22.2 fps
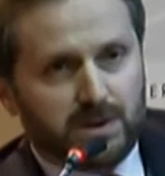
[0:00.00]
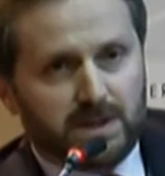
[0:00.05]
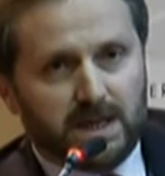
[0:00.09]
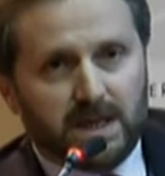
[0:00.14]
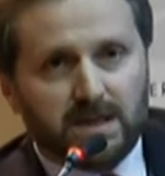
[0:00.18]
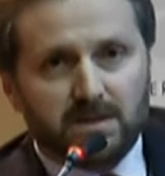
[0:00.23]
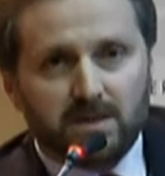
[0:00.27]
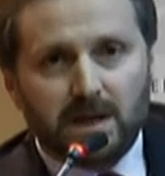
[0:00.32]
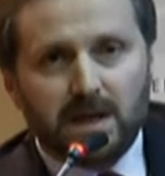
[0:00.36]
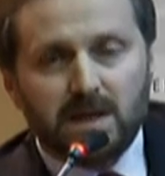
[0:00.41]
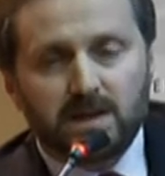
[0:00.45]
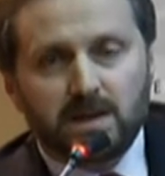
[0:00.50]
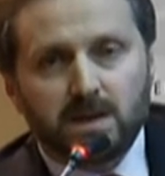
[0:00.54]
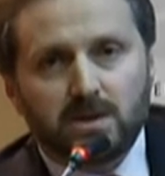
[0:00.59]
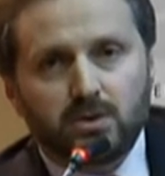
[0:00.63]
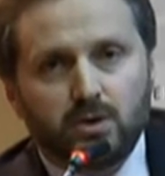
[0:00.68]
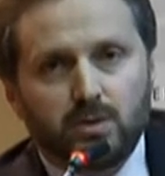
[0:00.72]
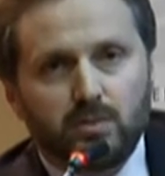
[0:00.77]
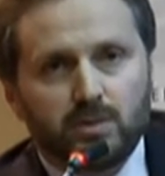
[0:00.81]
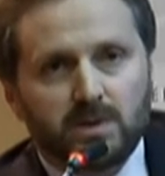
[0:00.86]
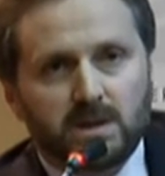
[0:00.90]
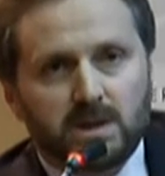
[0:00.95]
and related
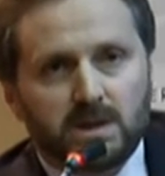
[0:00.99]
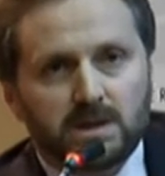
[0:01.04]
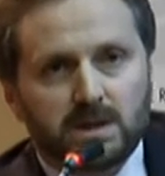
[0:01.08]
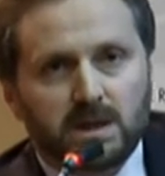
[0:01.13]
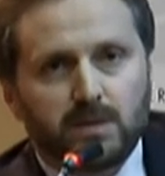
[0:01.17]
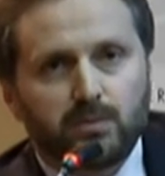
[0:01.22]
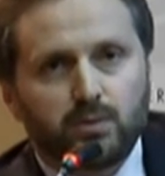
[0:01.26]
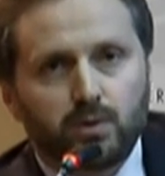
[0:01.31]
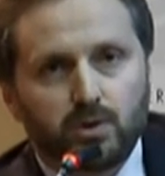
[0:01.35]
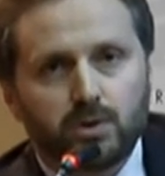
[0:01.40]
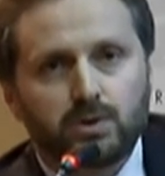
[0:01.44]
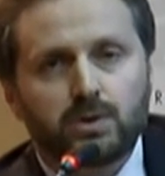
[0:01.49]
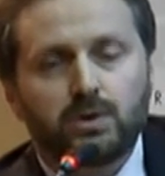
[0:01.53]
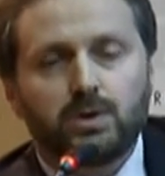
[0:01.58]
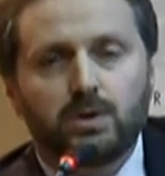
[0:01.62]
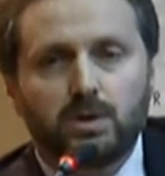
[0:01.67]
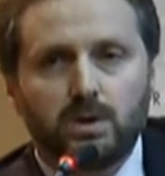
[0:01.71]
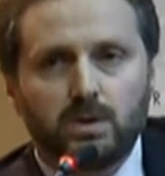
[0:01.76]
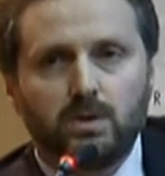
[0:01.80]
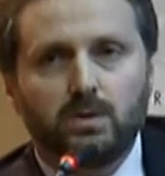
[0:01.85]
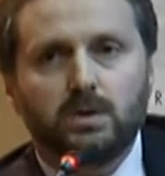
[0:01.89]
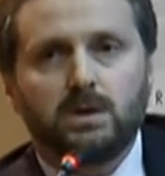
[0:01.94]
communities
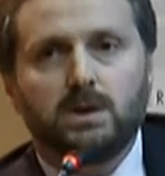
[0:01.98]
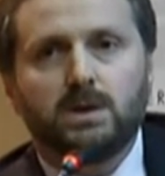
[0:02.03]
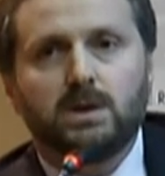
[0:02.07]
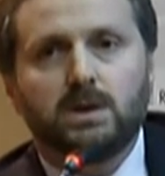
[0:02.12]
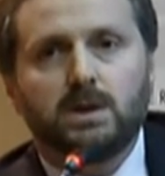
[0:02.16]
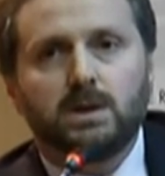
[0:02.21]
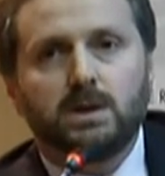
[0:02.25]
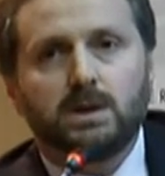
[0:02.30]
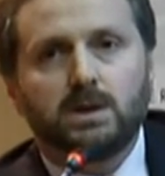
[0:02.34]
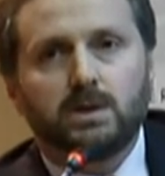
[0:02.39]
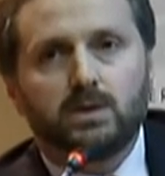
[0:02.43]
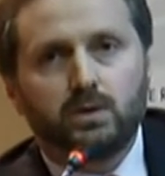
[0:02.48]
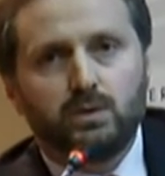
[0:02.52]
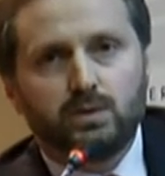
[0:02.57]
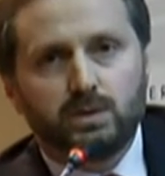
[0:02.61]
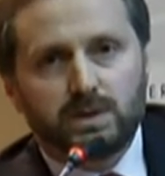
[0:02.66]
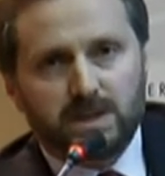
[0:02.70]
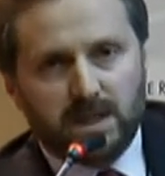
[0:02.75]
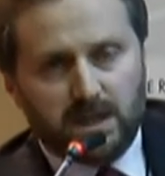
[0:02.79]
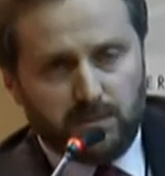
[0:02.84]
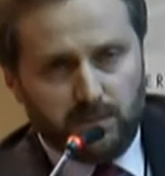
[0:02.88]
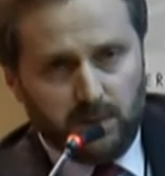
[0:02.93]
abroad
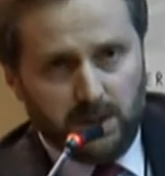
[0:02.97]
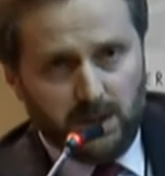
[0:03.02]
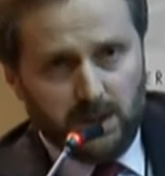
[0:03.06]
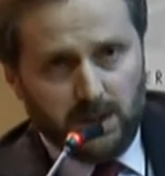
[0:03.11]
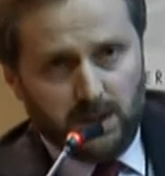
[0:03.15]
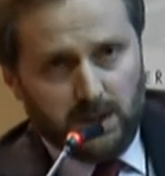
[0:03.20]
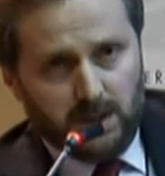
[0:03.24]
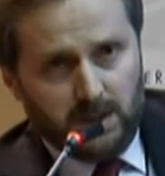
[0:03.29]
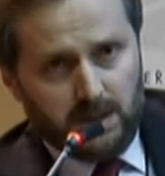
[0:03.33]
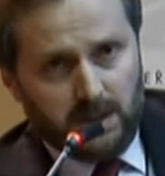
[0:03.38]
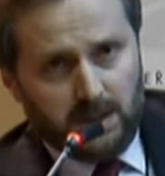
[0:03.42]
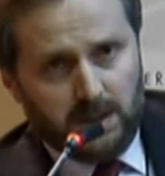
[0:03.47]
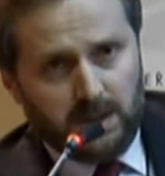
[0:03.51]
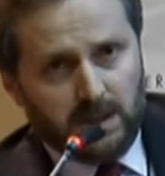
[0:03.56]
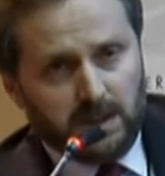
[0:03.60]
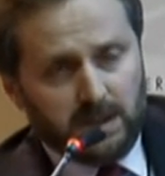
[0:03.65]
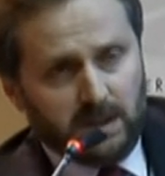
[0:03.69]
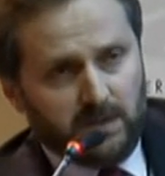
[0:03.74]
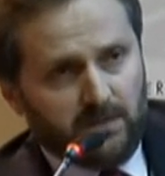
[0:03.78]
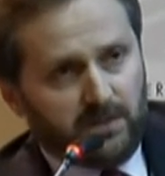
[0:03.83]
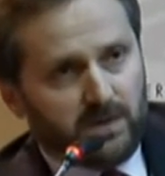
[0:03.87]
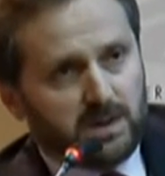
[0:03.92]
do some
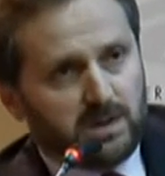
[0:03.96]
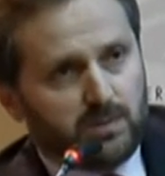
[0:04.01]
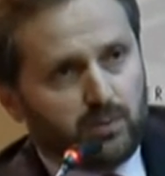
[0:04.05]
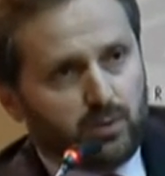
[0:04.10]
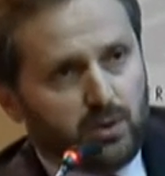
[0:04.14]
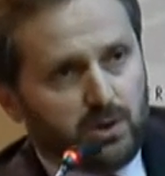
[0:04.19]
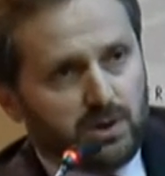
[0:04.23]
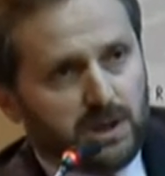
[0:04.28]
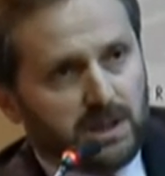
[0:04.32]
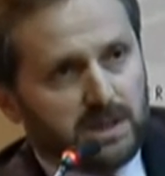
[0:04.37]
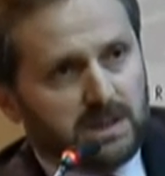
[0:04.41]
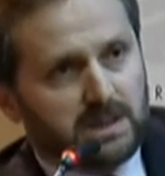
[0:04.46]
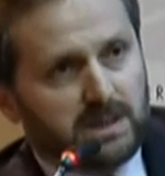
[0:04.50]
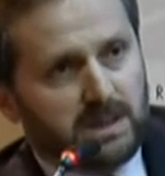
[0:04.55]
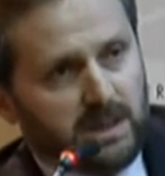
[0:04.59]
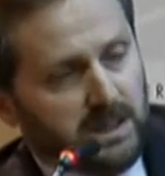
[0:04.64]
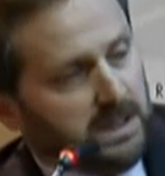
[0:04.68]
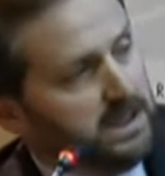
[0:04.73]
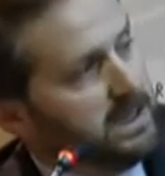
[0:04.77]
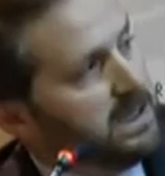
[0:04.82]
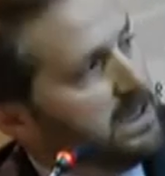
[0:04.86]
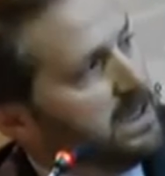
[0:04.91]
different projects
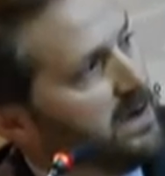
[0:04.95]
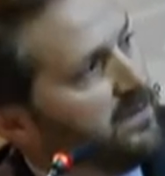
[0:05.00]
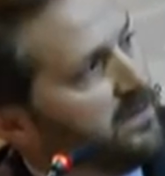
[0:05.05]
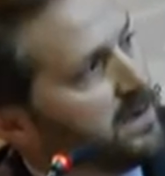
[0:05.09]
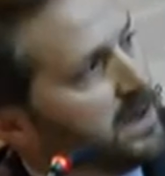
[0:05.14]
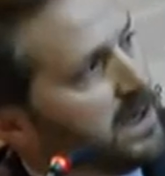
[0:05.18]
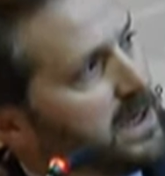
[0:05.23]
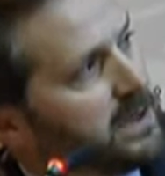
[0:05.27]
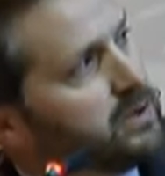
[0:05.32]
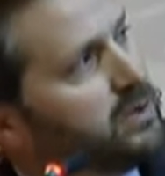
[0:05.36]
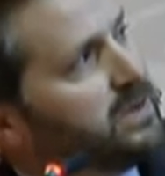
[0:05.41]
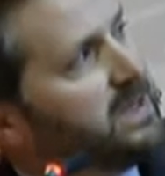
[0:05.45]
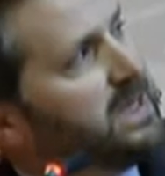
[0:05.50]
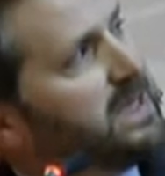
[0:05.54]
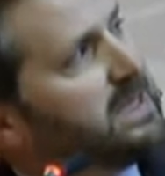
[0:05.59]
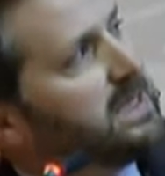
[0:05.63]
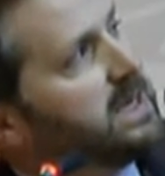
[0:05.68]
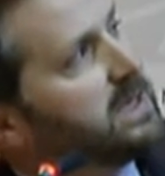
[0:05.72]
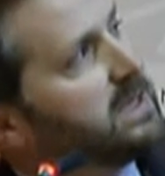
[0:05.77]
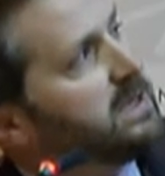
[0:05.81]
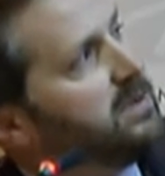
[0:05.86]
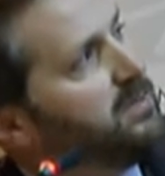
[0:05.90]
in Africa. So
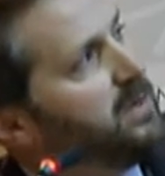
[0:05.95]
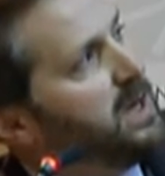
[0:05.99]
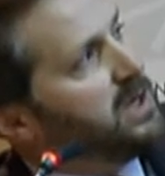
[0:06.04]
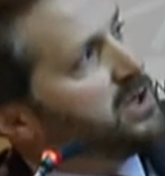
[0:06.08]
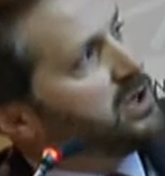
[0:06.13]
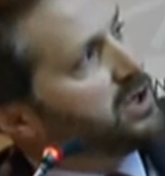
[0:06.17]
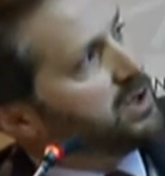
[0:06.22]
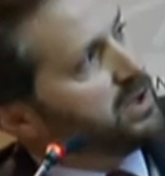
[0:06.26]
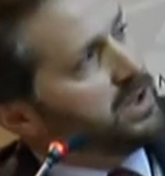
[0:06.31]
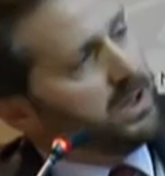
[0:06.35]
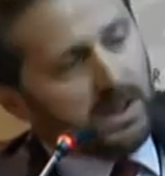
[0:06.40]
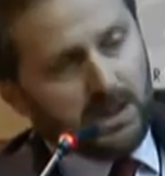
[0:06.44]
these are the major